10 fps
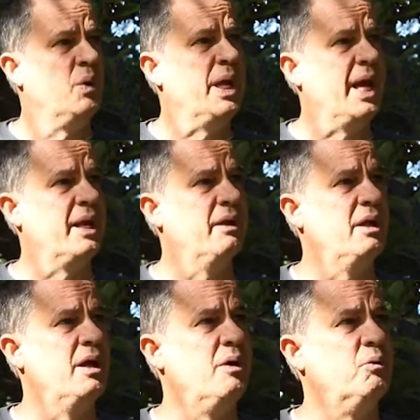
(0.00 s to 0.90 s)
We had
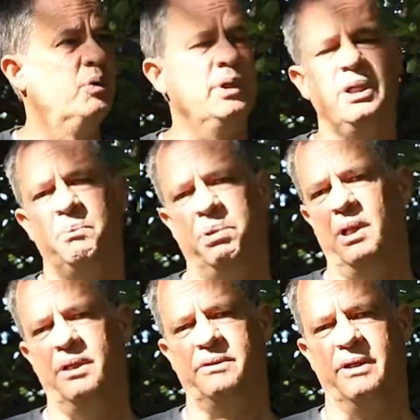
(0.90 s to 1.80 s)
a really
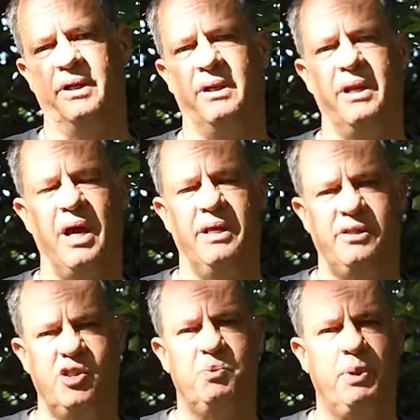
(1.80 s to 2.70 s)
pleasant,
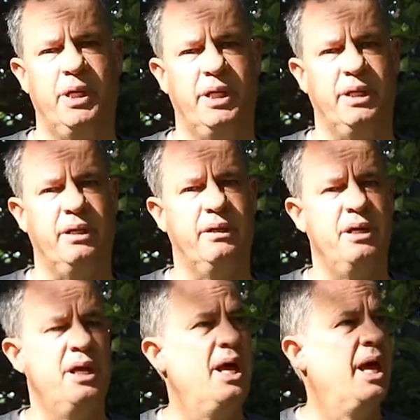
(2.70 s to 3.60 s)
nice spring
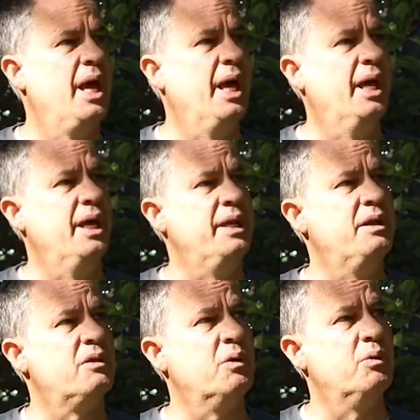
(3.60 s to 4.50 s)

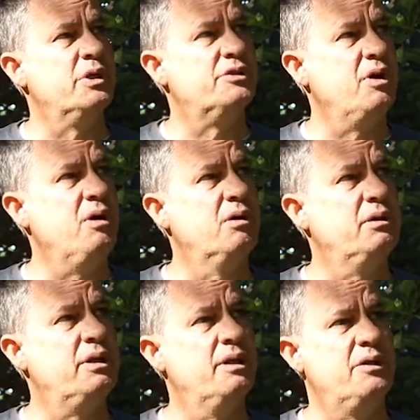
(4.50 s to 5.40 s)
and the
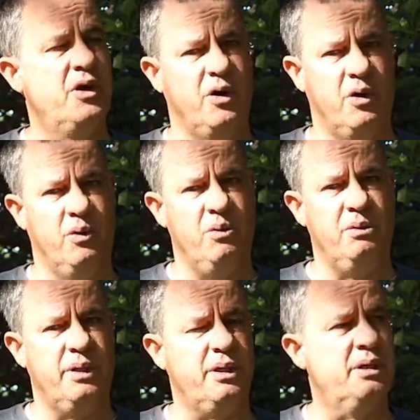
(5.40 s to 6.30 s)
result though
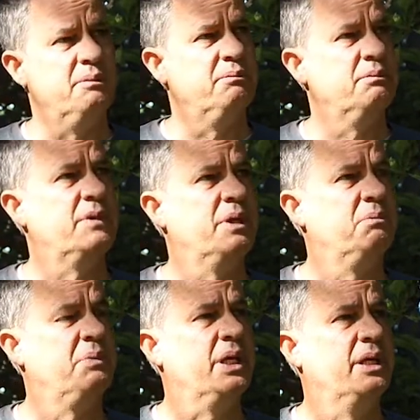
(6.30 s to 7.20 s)
can,
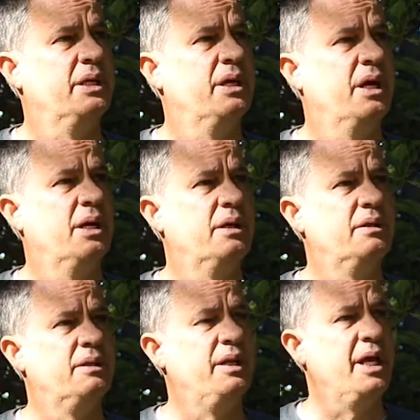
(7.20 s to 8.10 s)
can be uh,
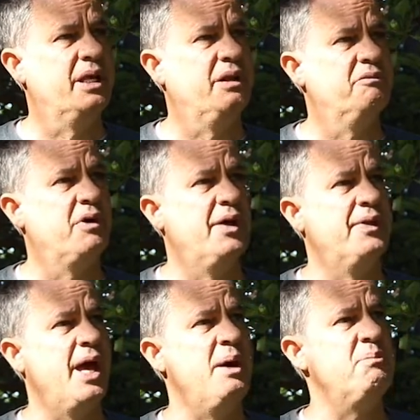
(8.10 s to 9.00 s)
negative
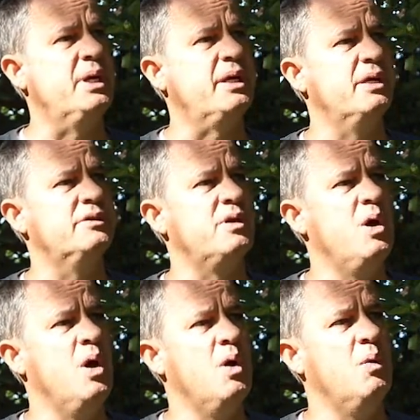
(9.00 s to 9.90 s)
on that because
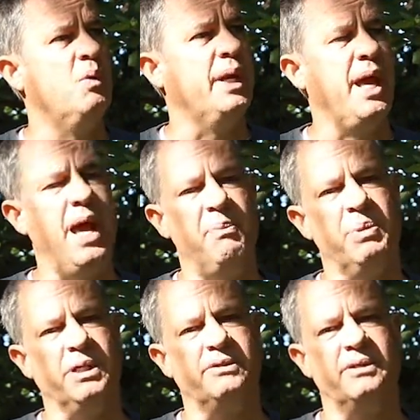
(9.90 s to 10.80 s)
what
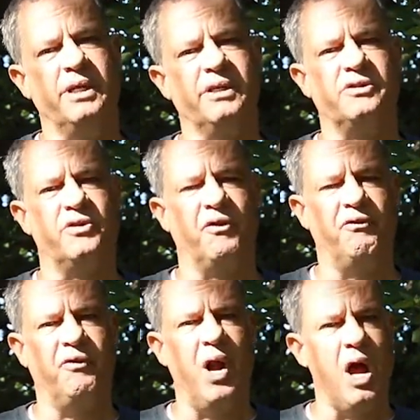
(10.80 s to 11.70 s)
happens is the
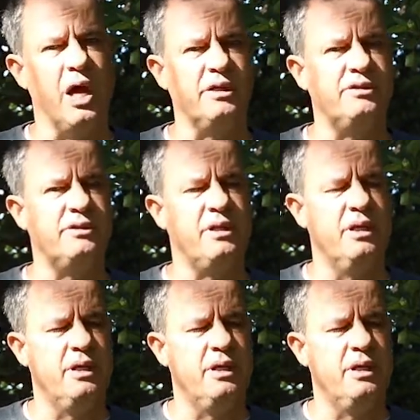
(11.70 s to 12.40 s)
frost,